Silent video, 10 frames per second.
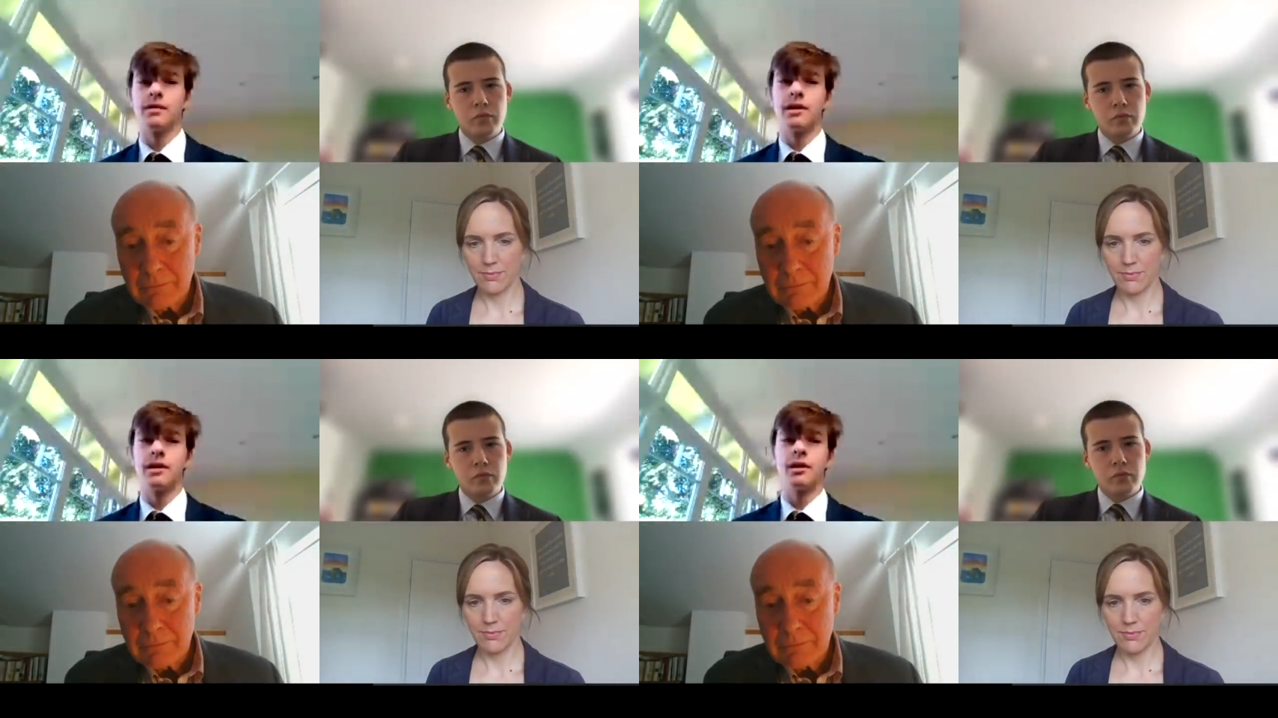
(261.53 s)

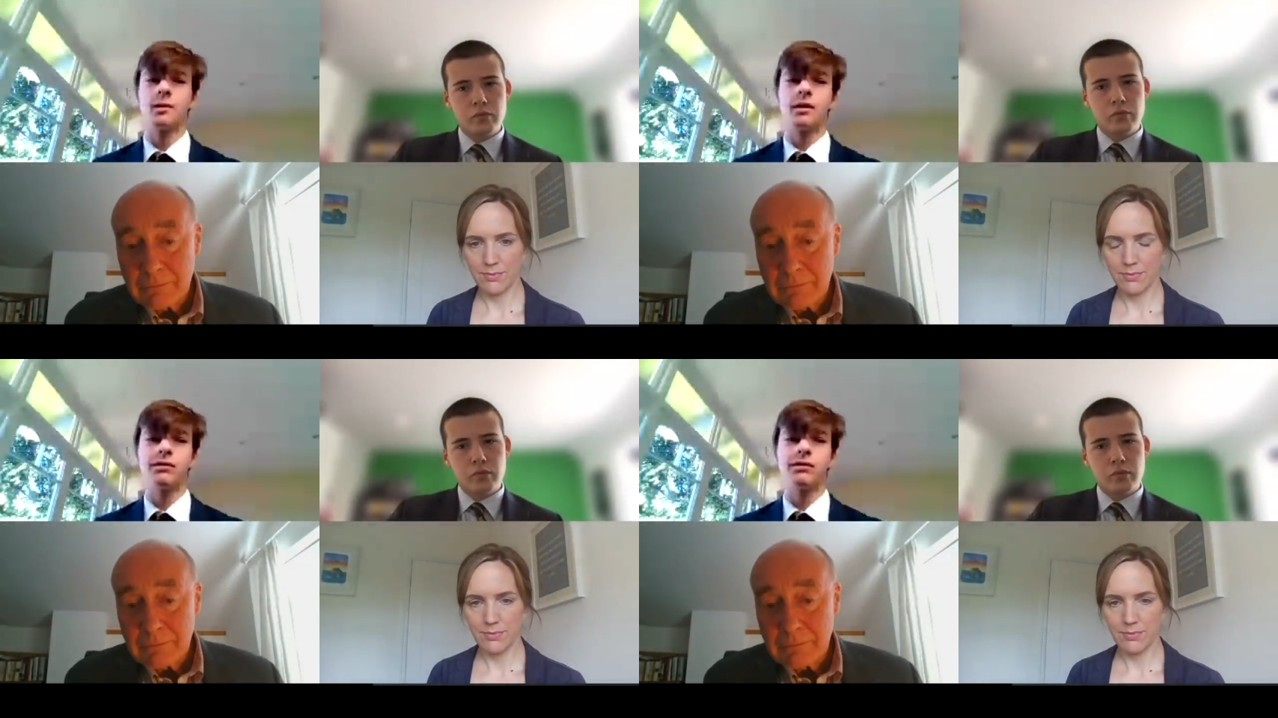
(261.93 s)
Speaker 1: Cambridge
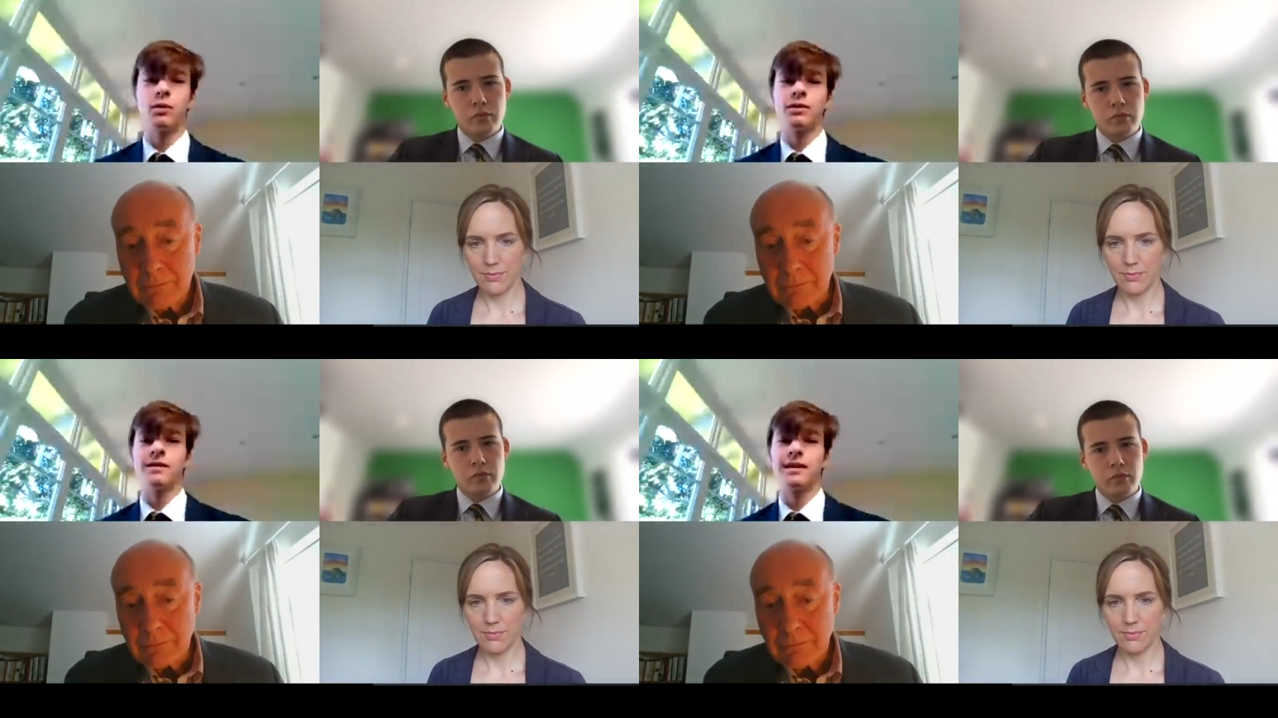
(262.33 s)

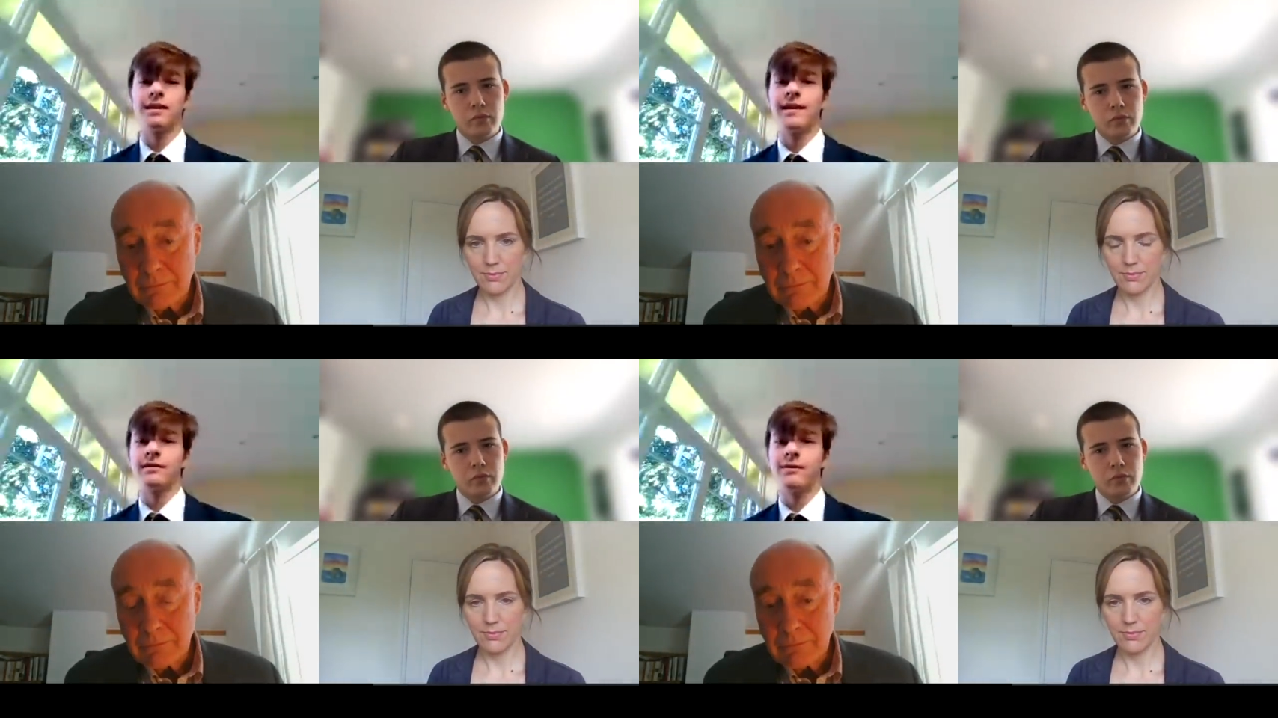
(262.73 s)
University.
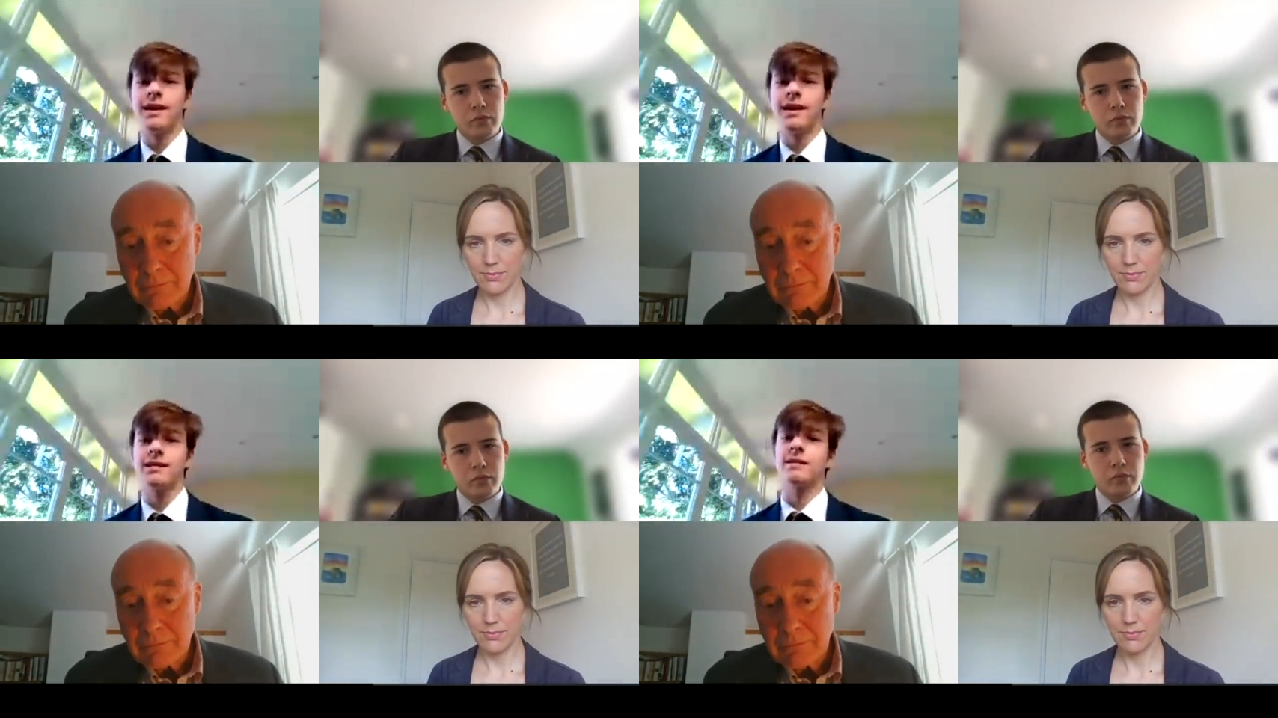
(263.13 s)

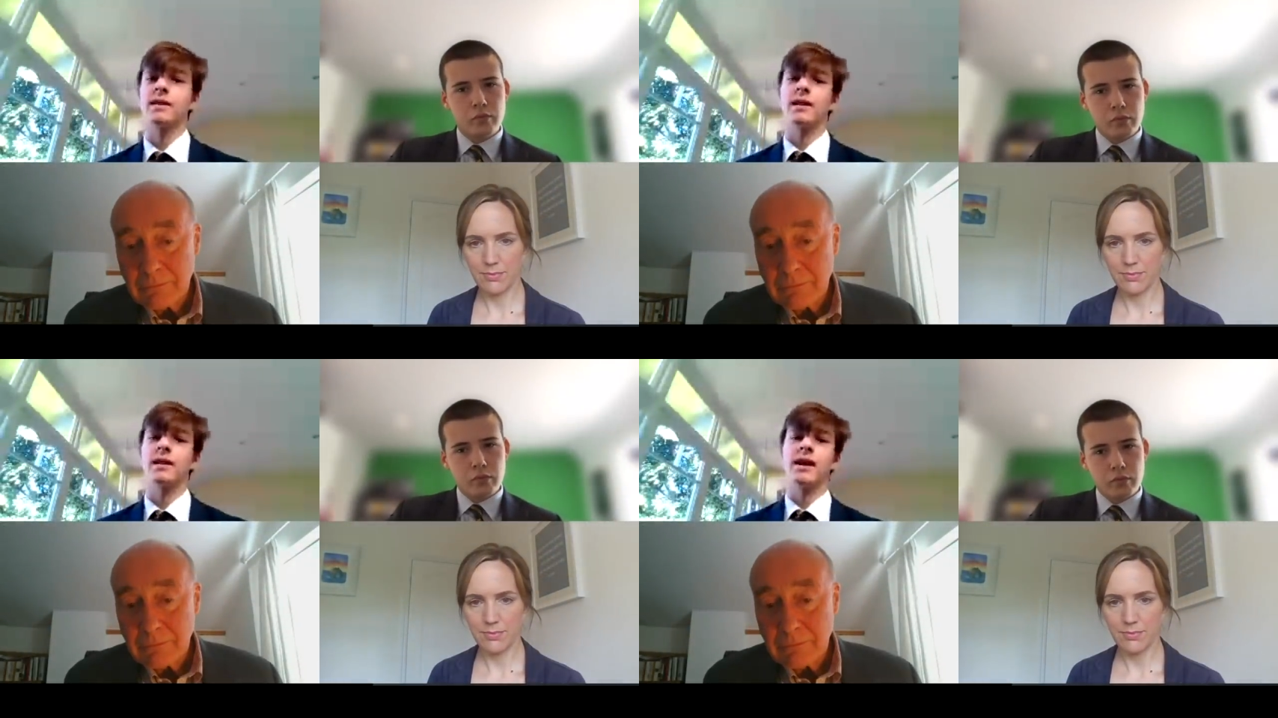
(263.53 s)
Having
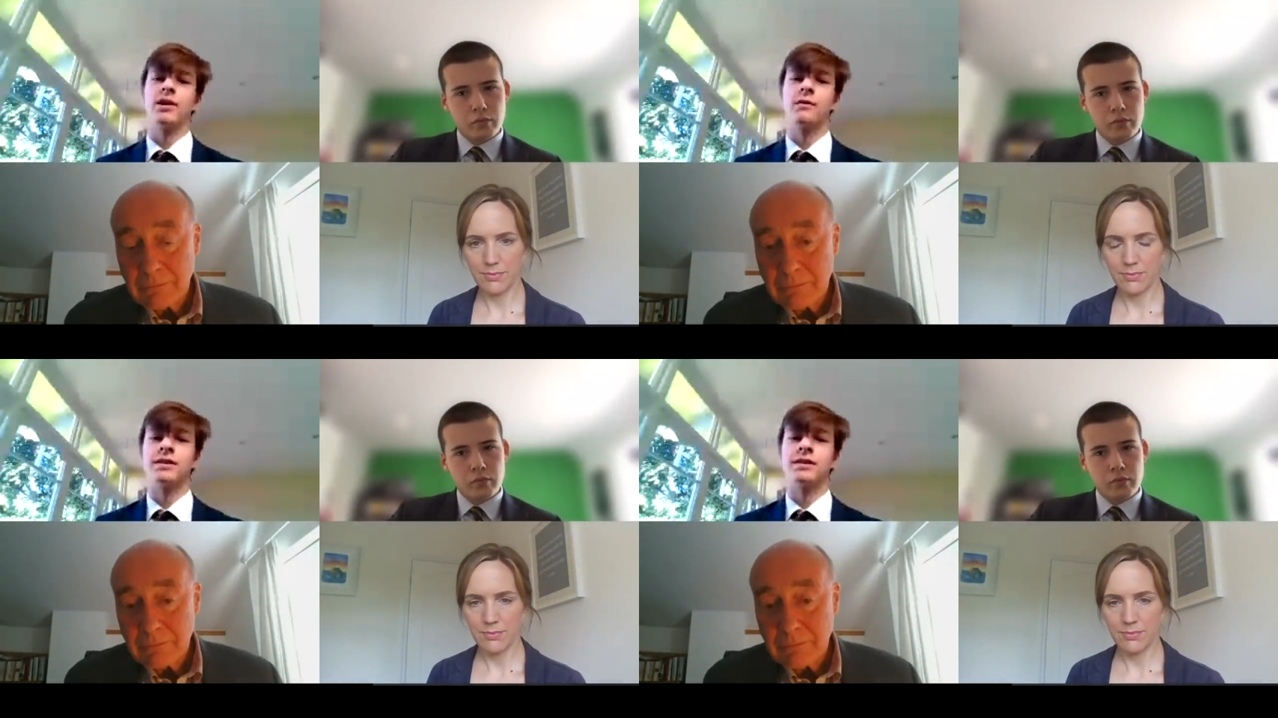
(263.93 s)
written books
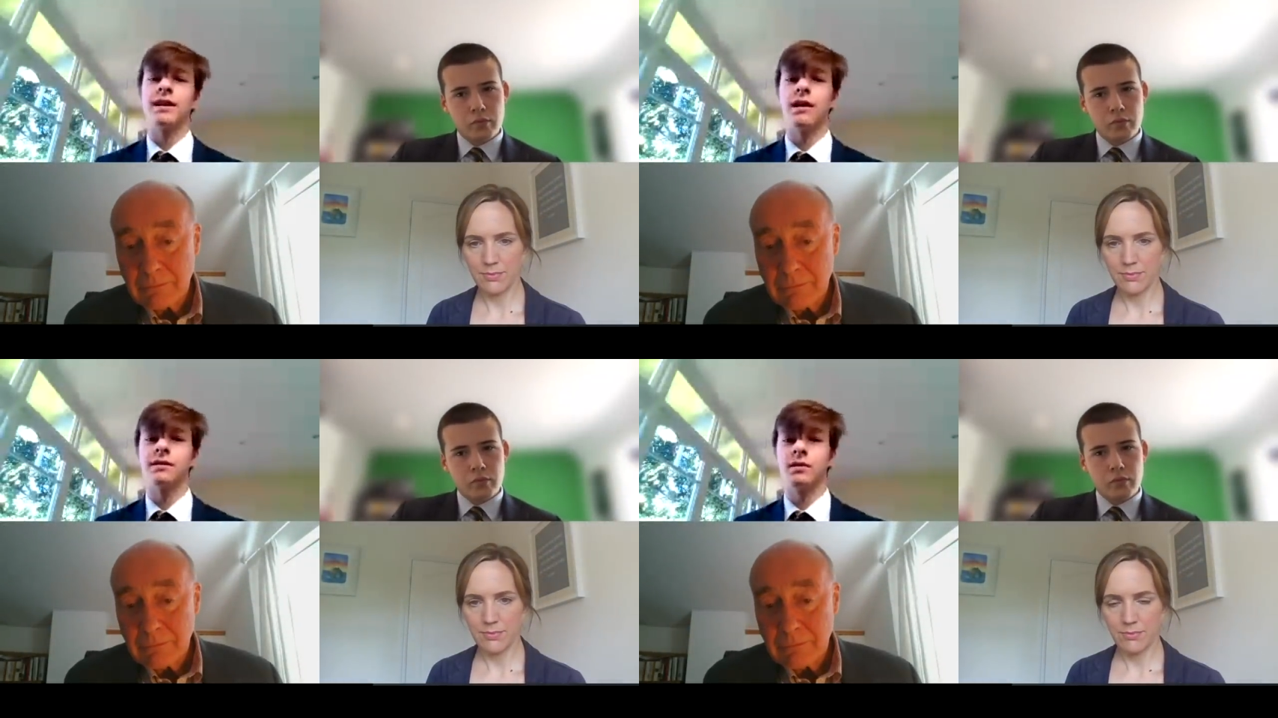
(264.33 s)
and
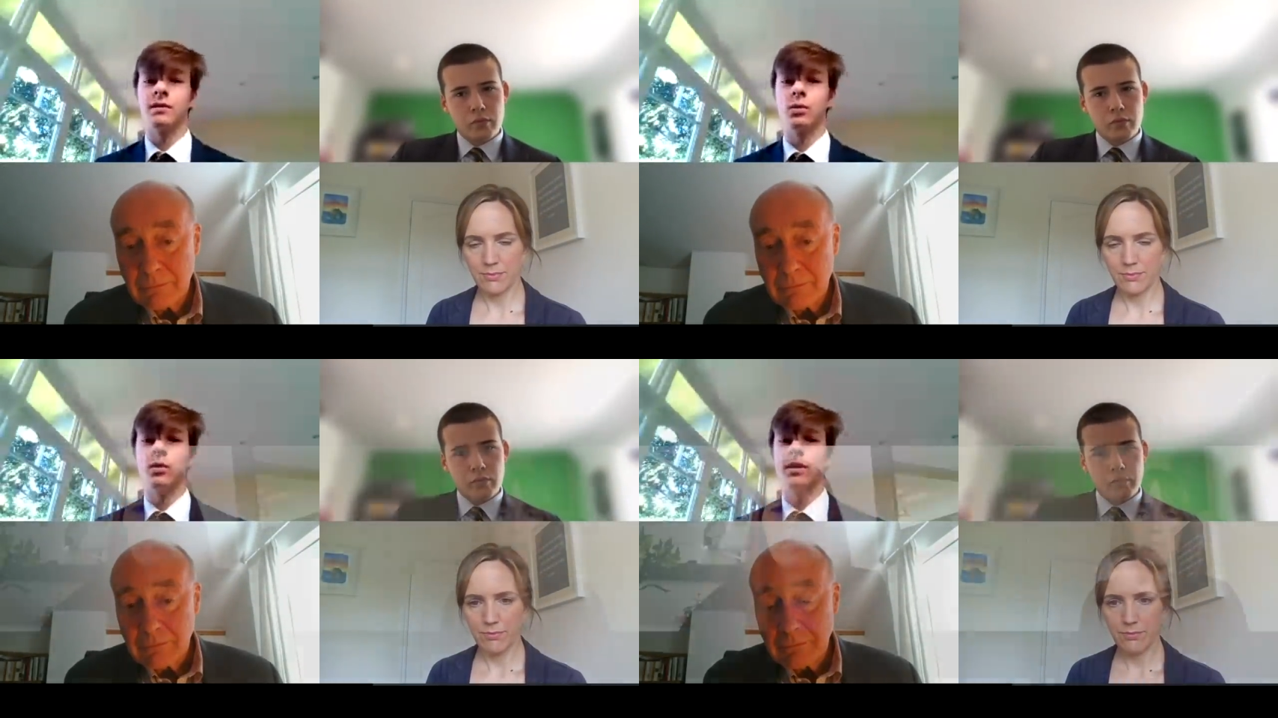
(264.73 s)
articles and
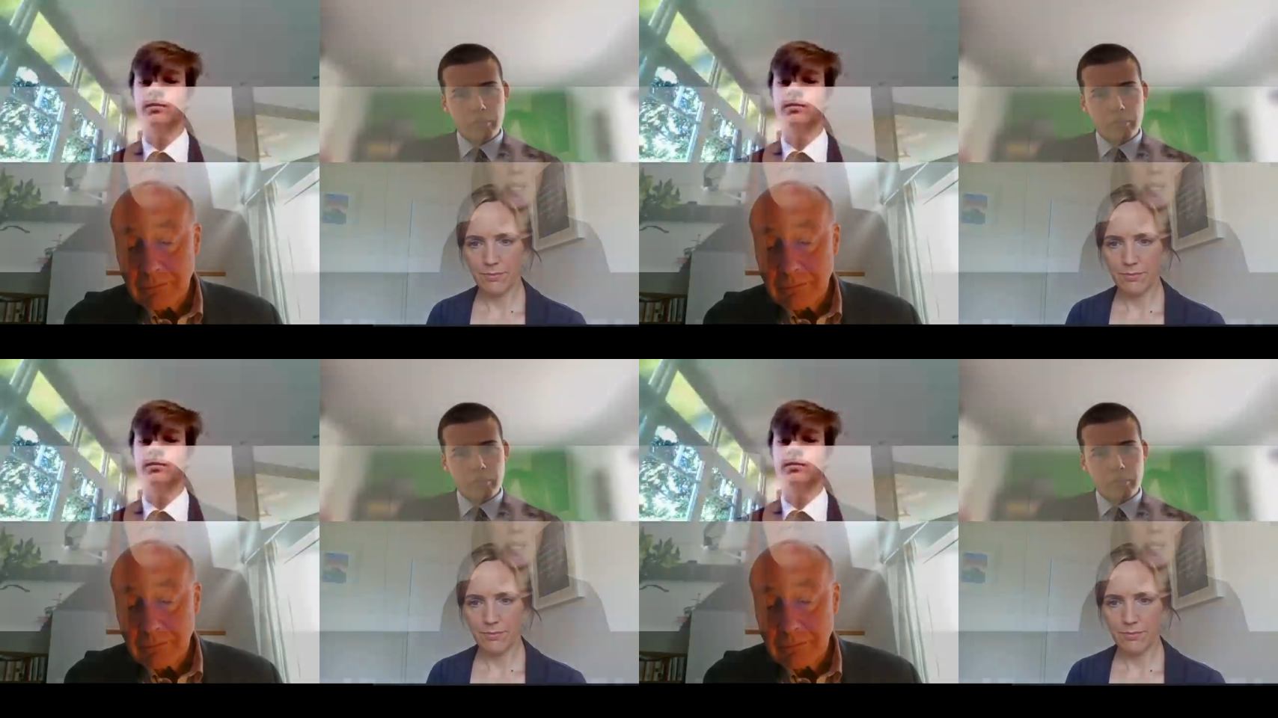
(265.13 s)
featured in